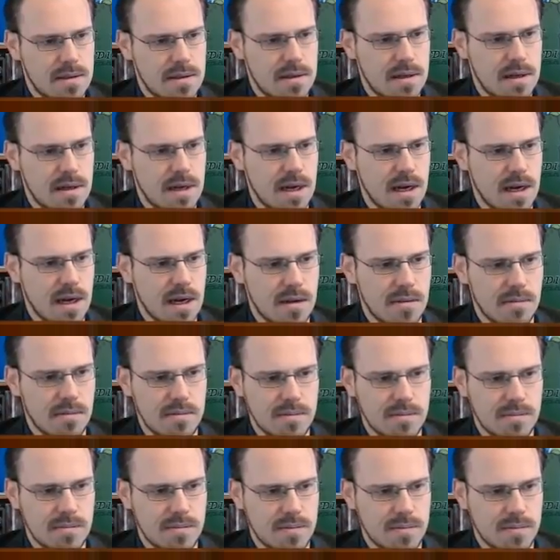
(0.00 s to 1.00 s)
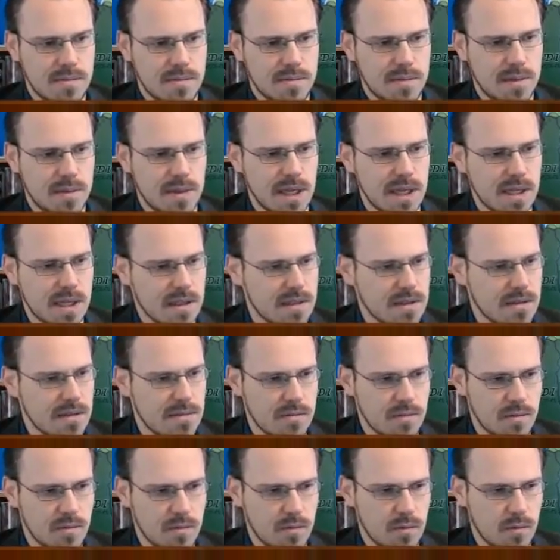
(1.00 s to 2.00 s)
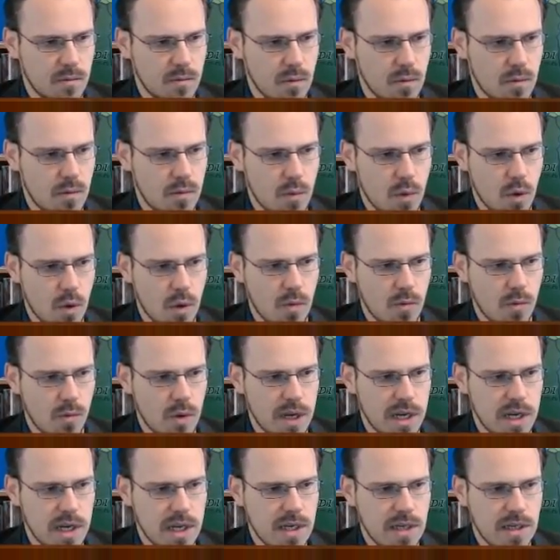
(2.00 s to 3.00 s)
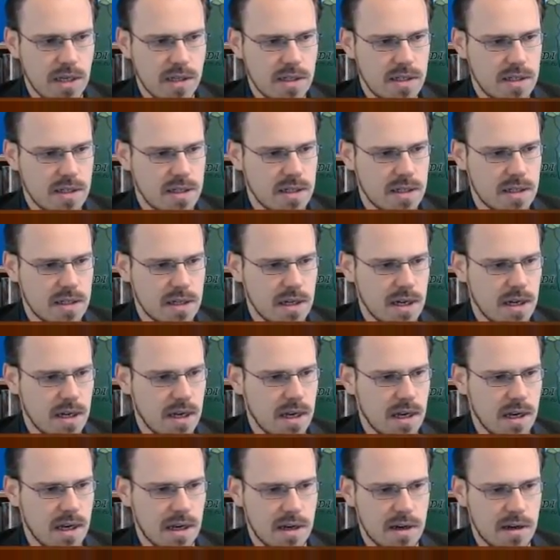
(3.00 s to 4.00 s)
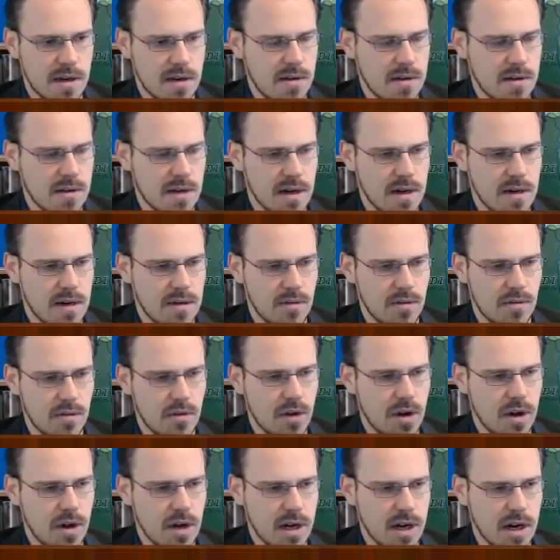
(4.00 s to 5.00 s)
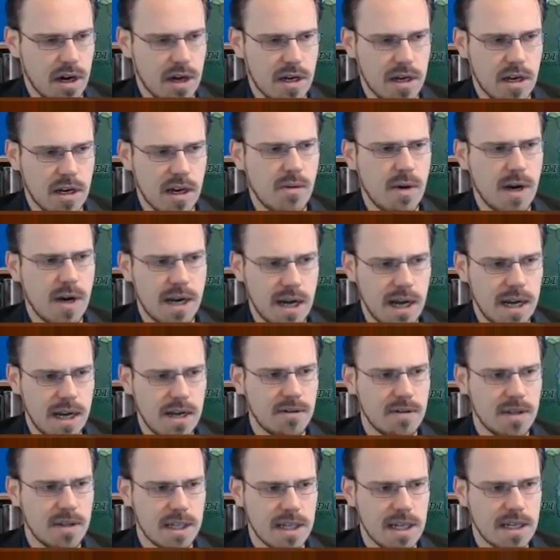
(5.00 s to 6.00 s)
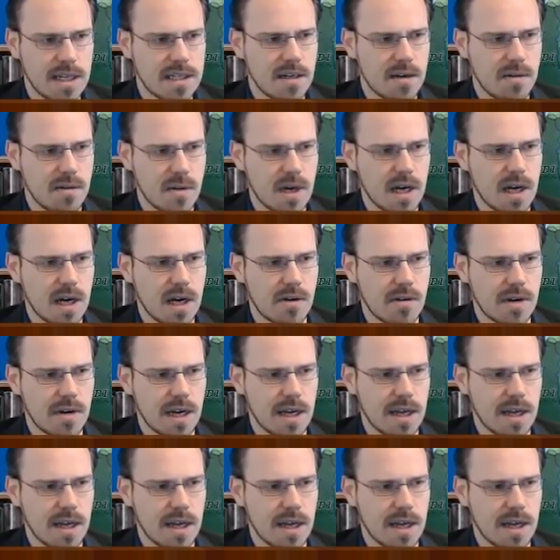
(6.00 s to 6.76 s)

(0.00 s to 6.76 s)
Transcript: I play some more weenies and I don't know, draw a card. You know what? I don't think that's going to work out right. I